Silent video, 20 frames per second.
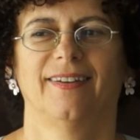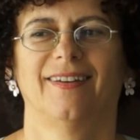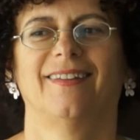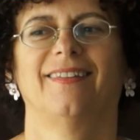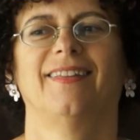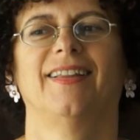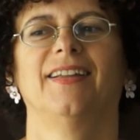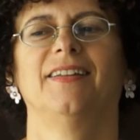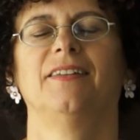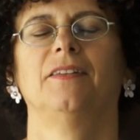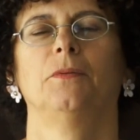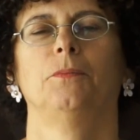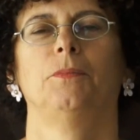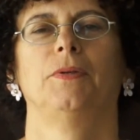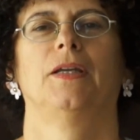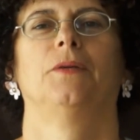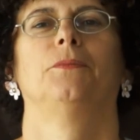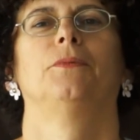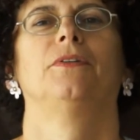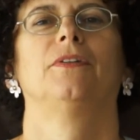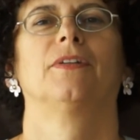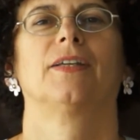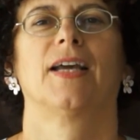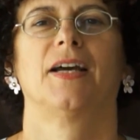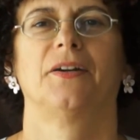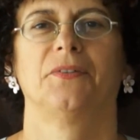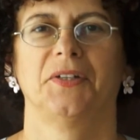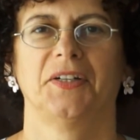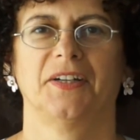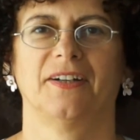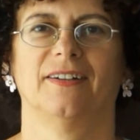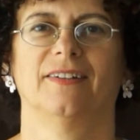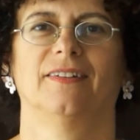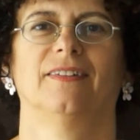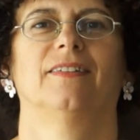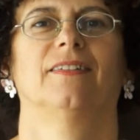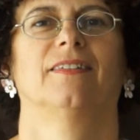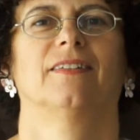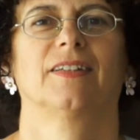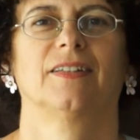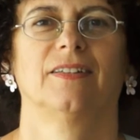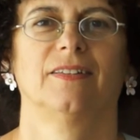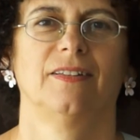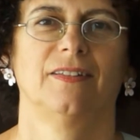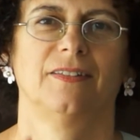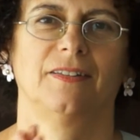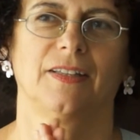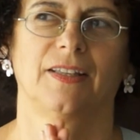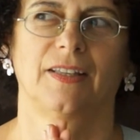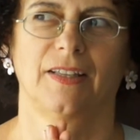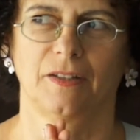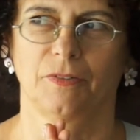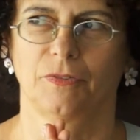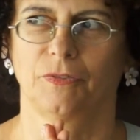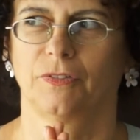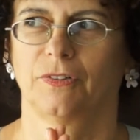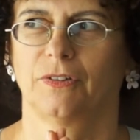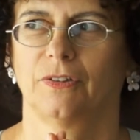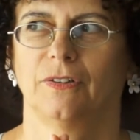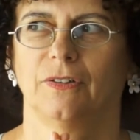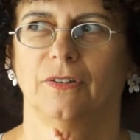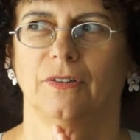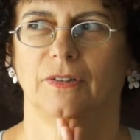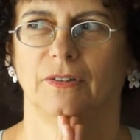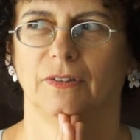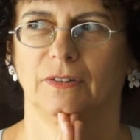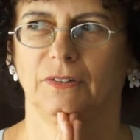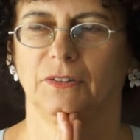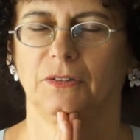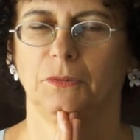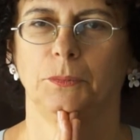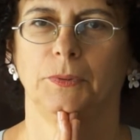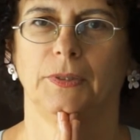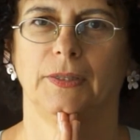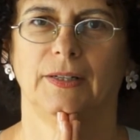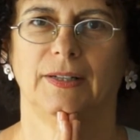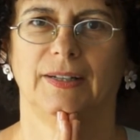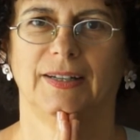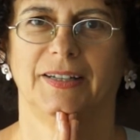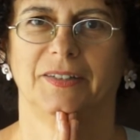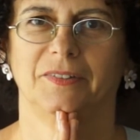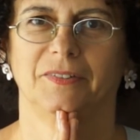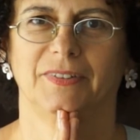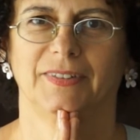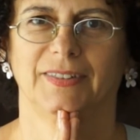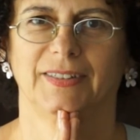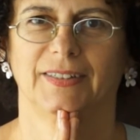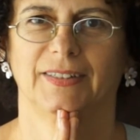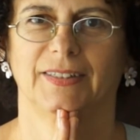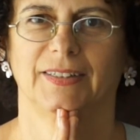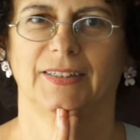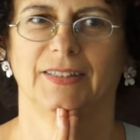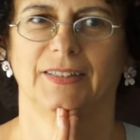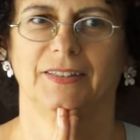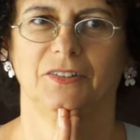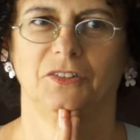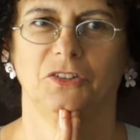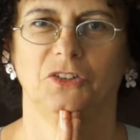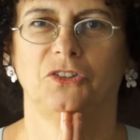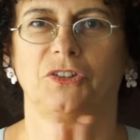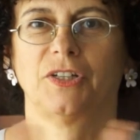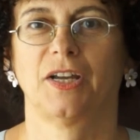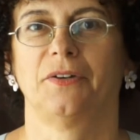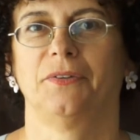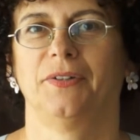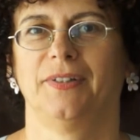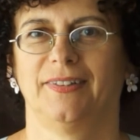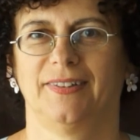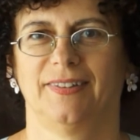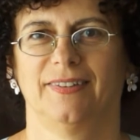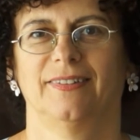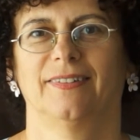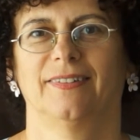and then to be able to carry on because it's a gift to be alive and to share it.